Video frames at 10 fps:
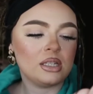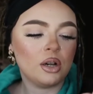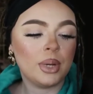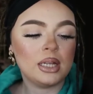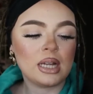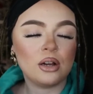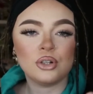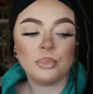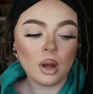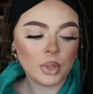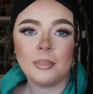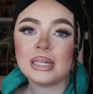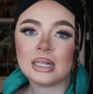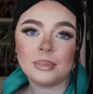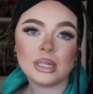their opinions aren't your problem.
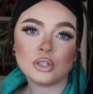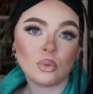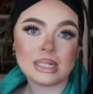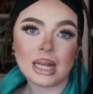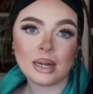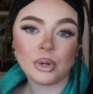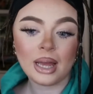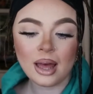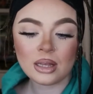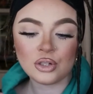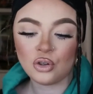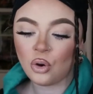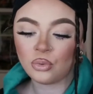Basically means don't listen to anybody else, you know,